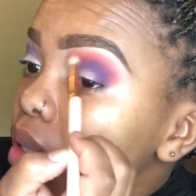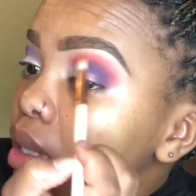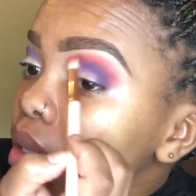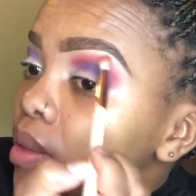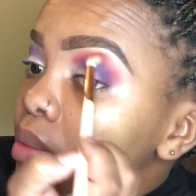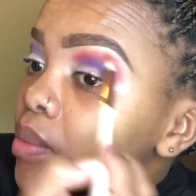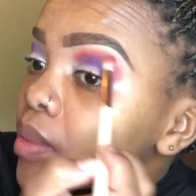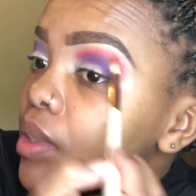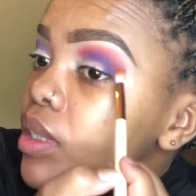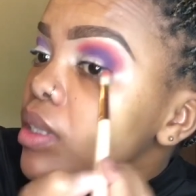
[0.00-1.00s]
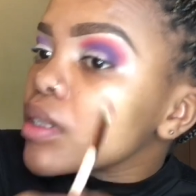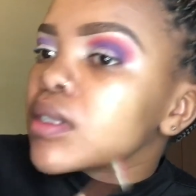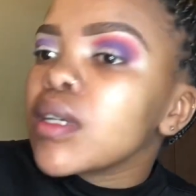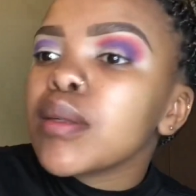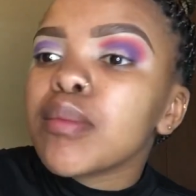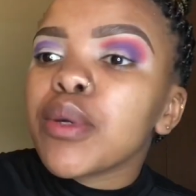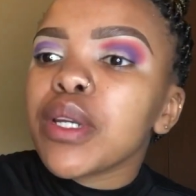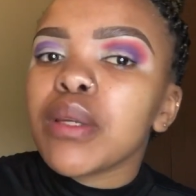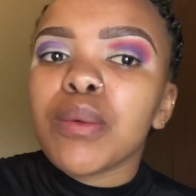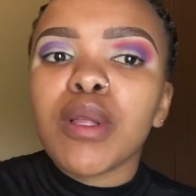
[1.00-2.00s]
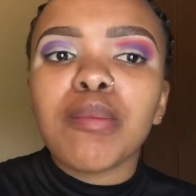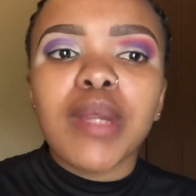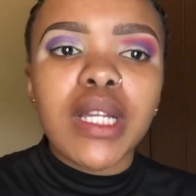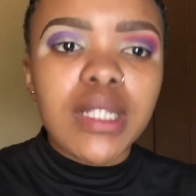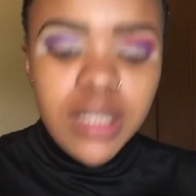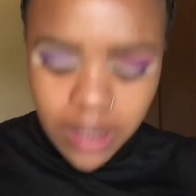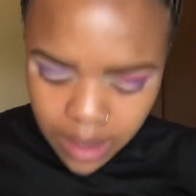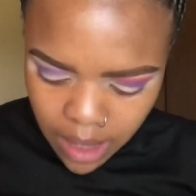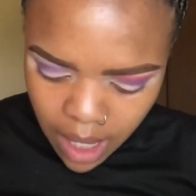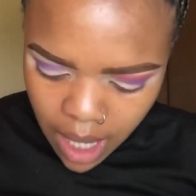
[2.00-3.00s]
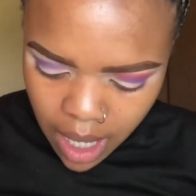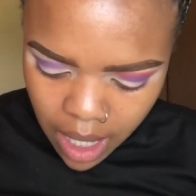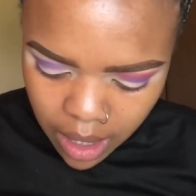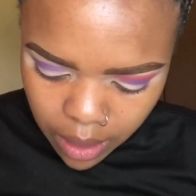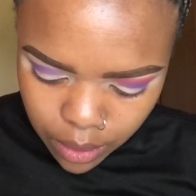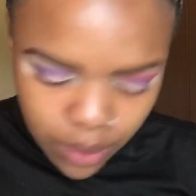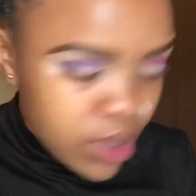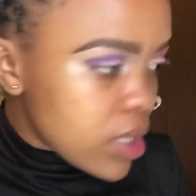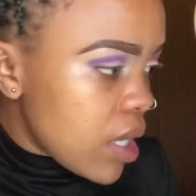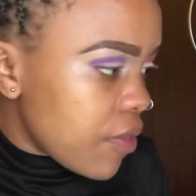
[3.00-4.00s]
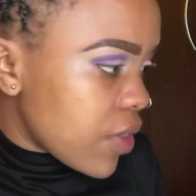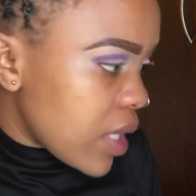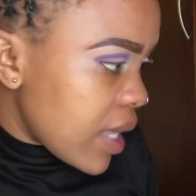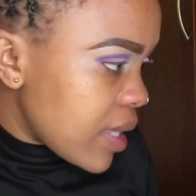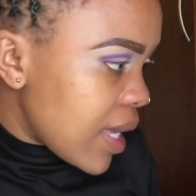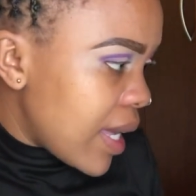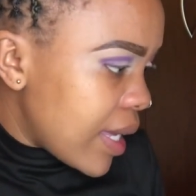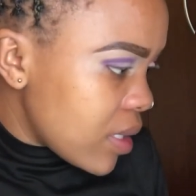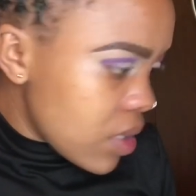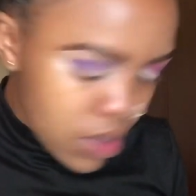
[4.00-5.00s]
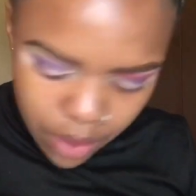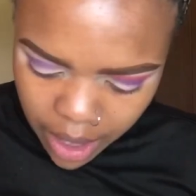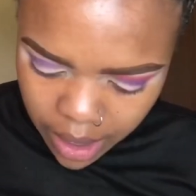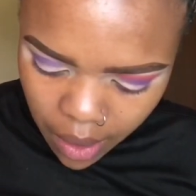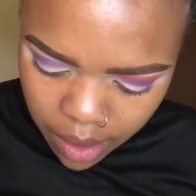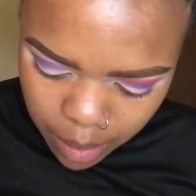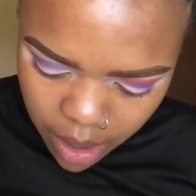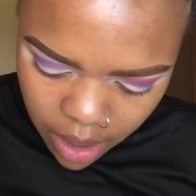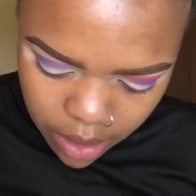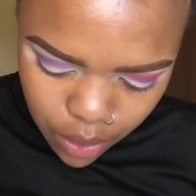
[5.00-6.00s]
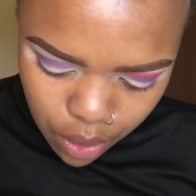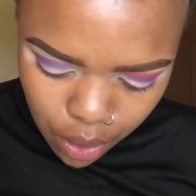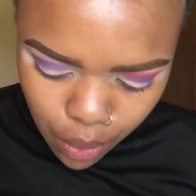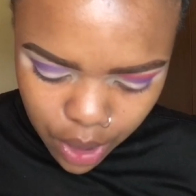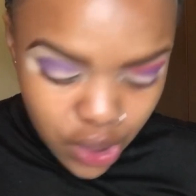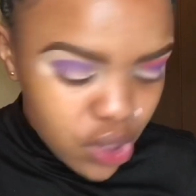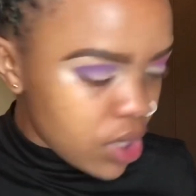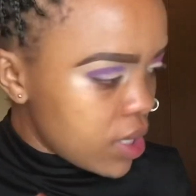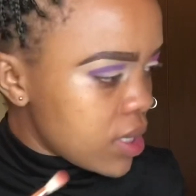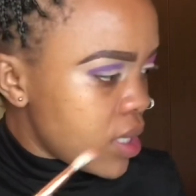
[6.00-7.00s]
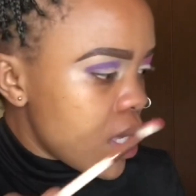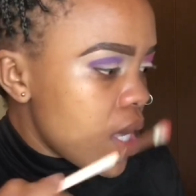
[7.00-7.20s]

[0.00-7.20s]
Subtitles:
Okay, it is pretty well blended. And I'll do the same for the other eye. So right now let me get into your questions.